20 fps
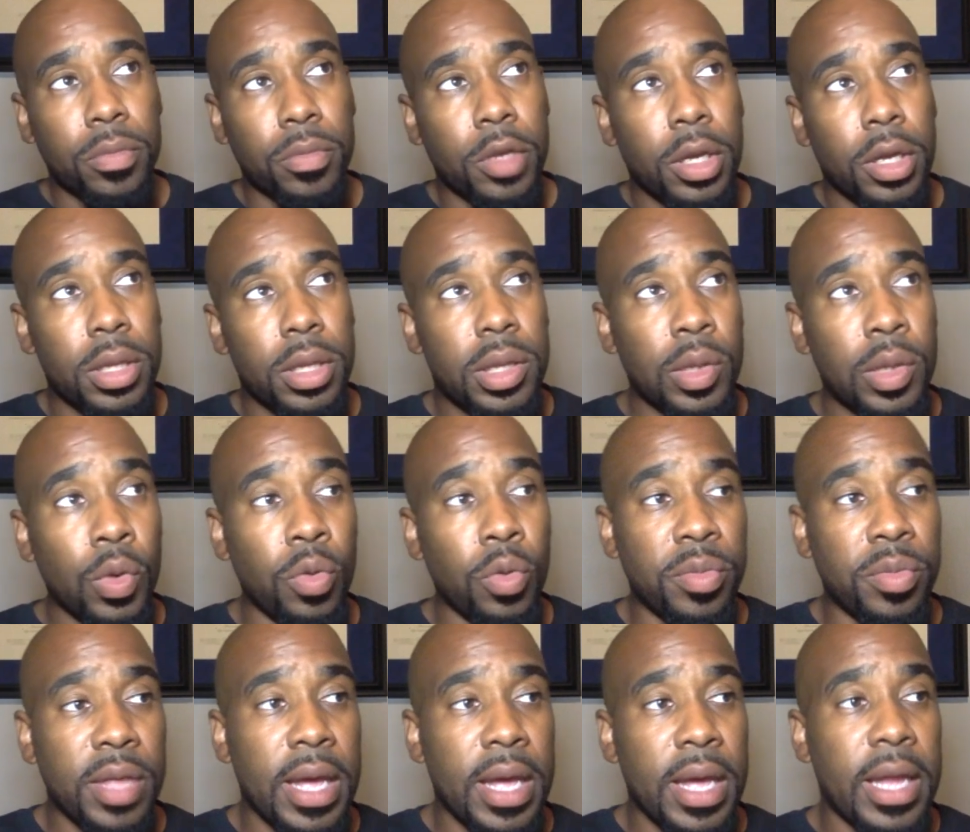
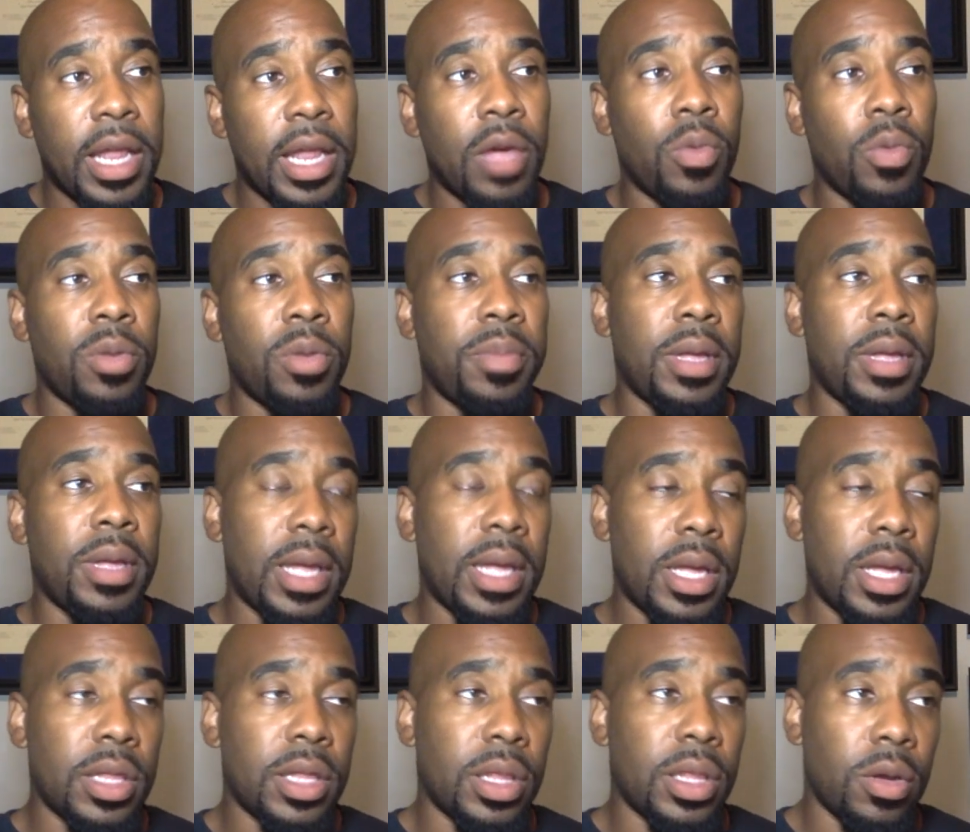assume that it would be
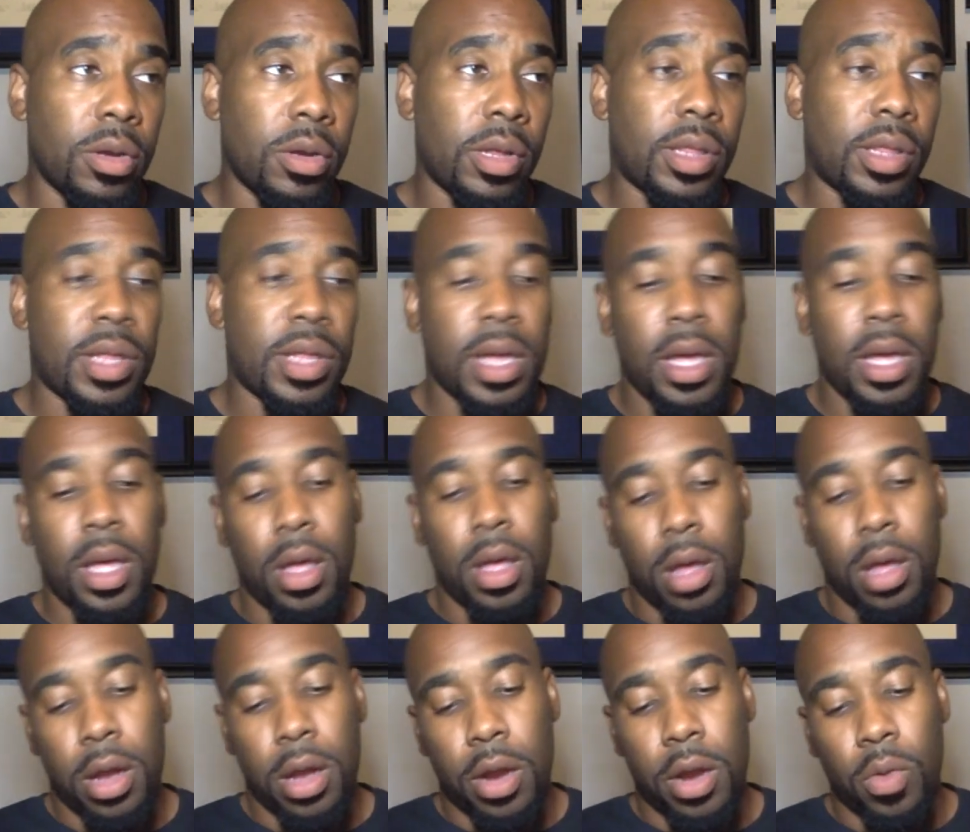easier to say,
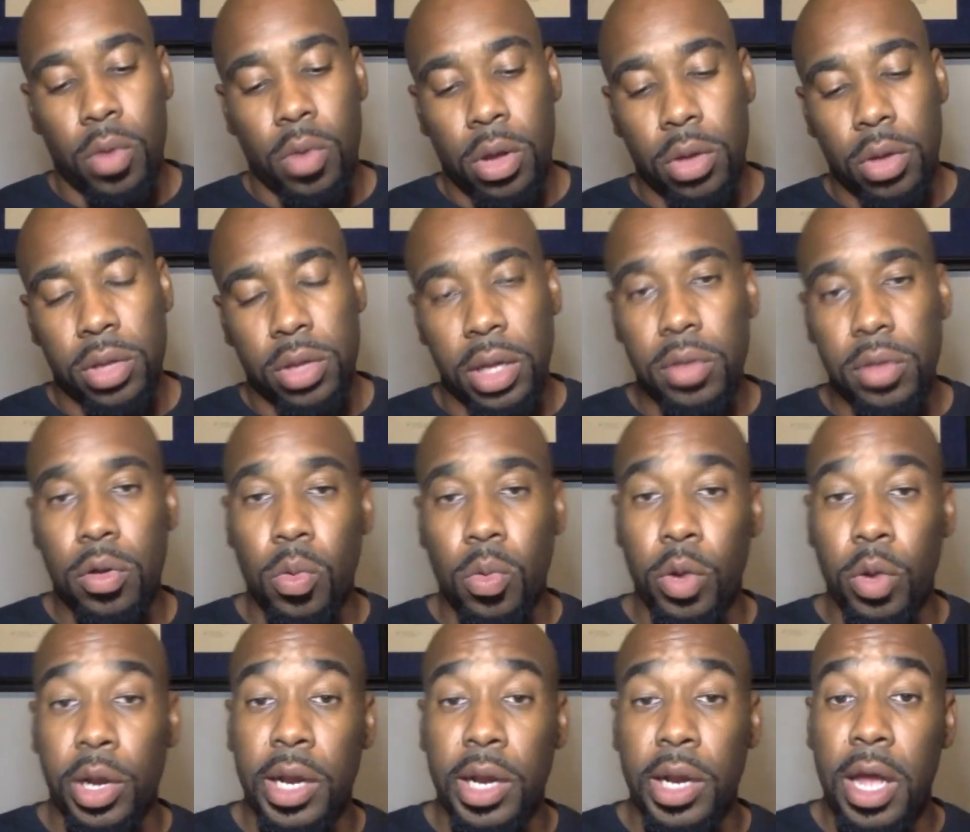all right, well, things aren't
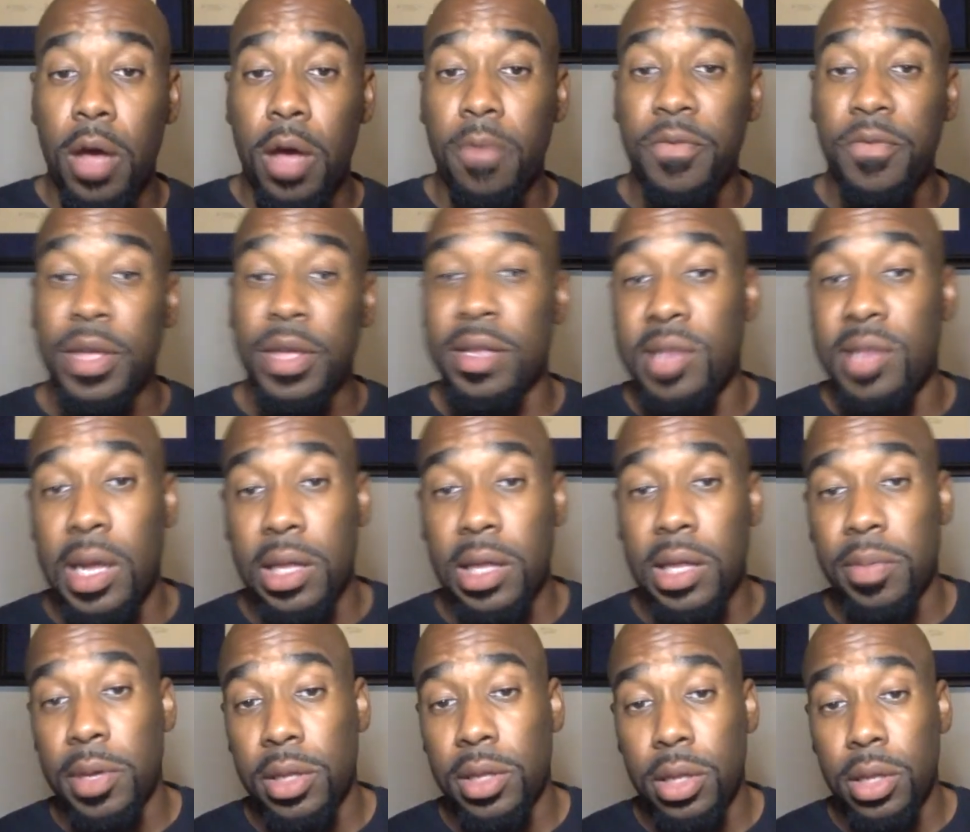working out via
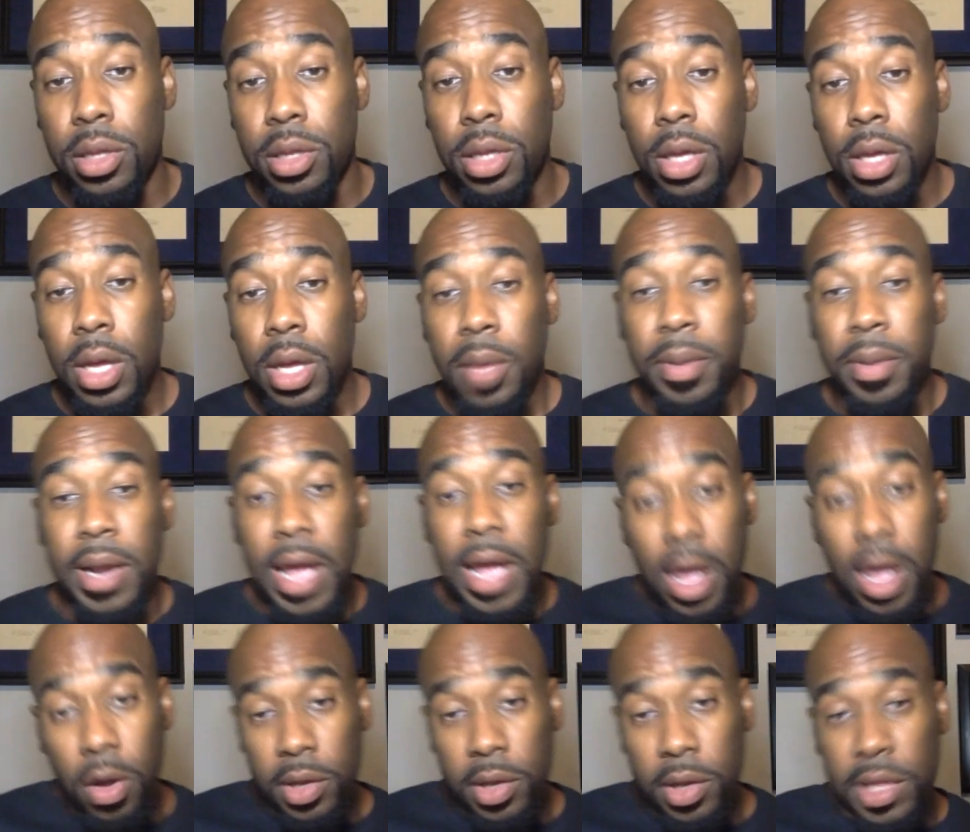text message. But
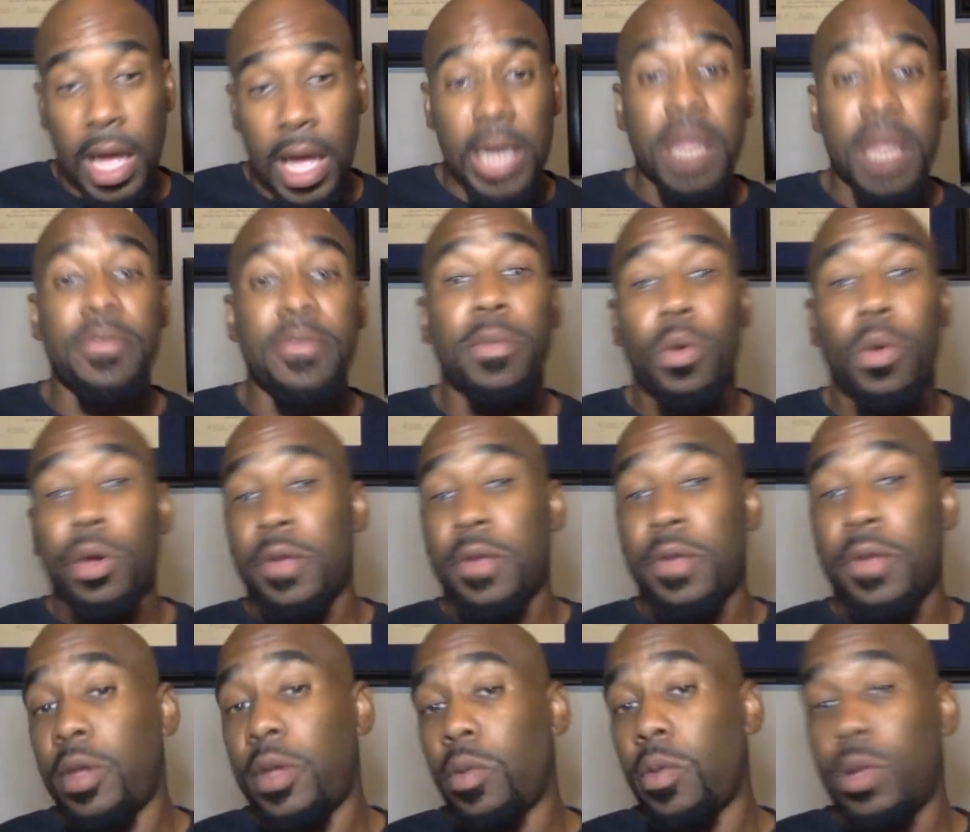now it's gotten even more
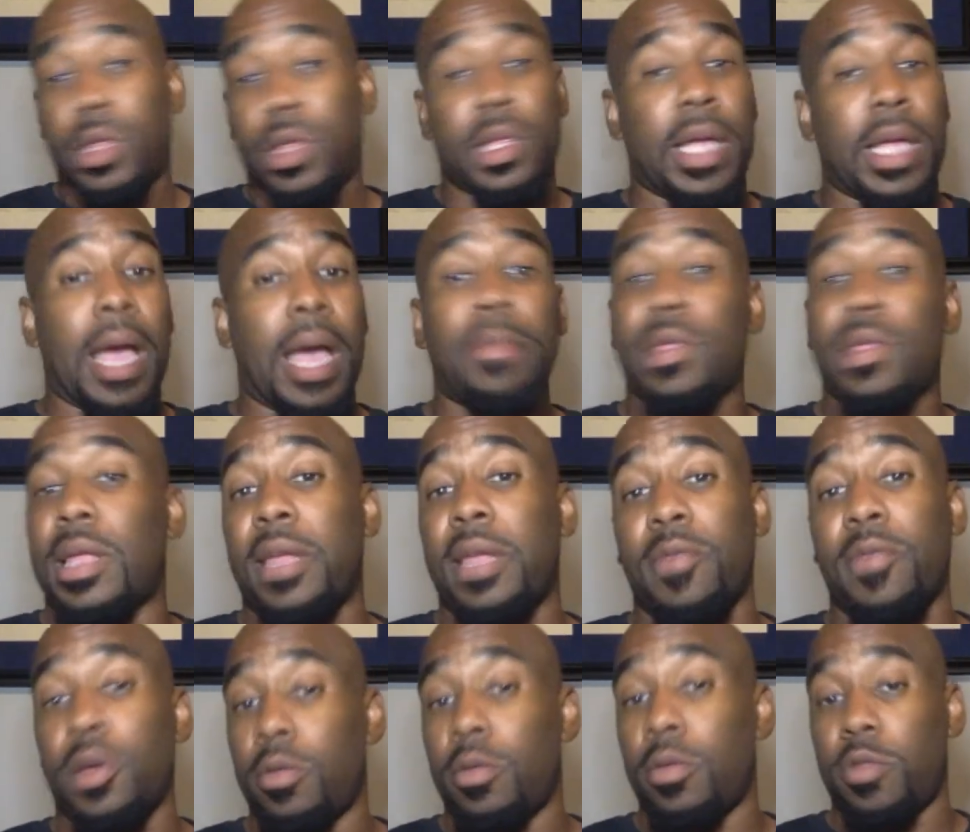convenient where it's just like, I'm just not
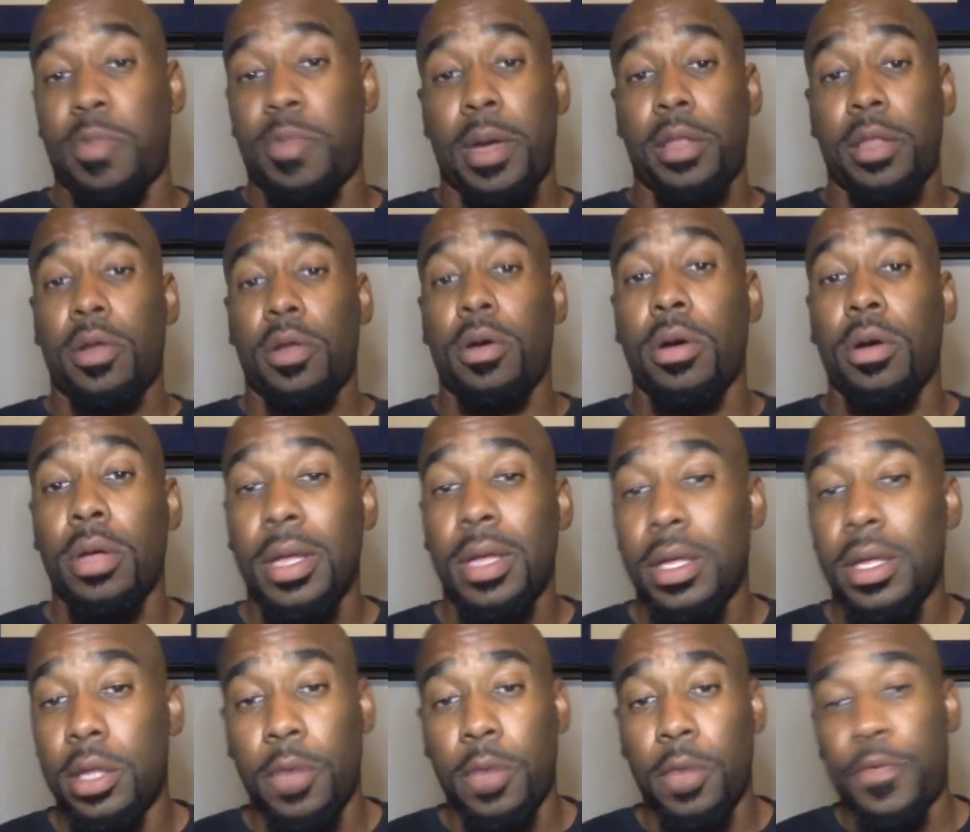even going to respond at all.
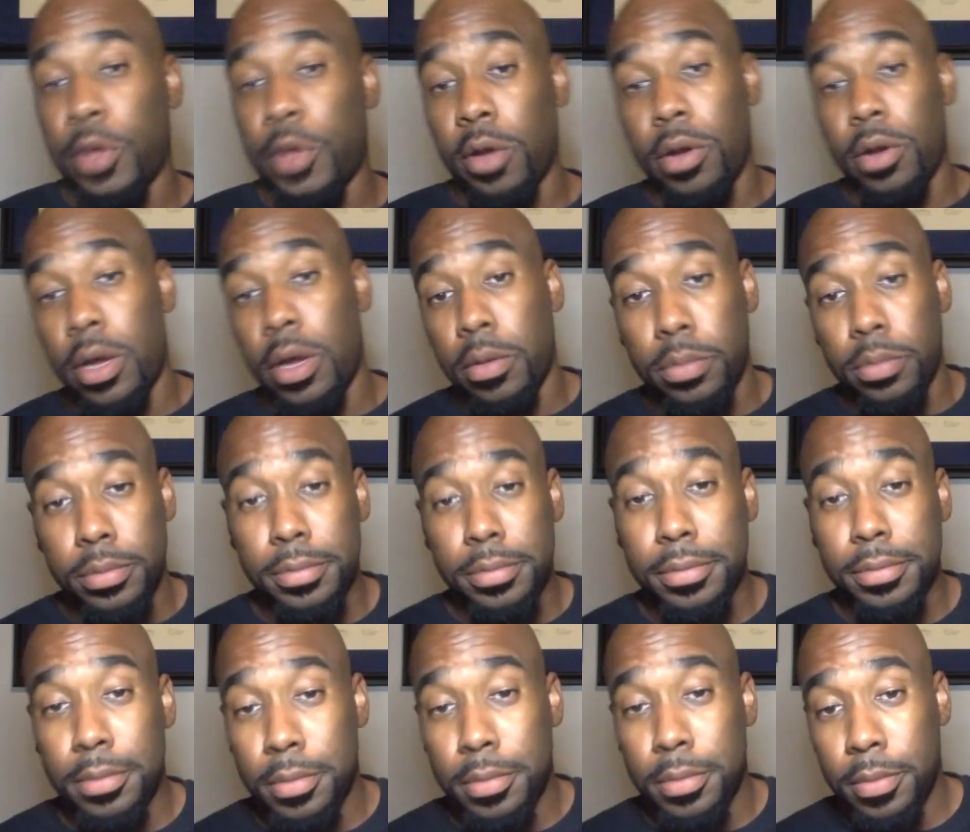They'll figure it out,
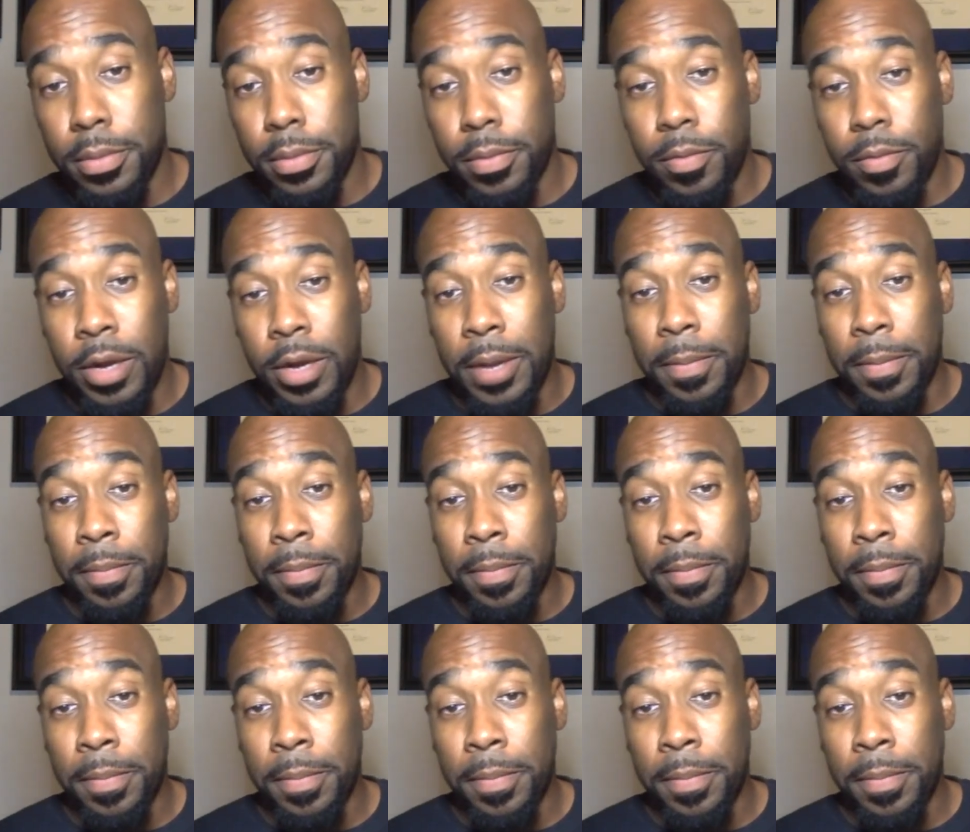right?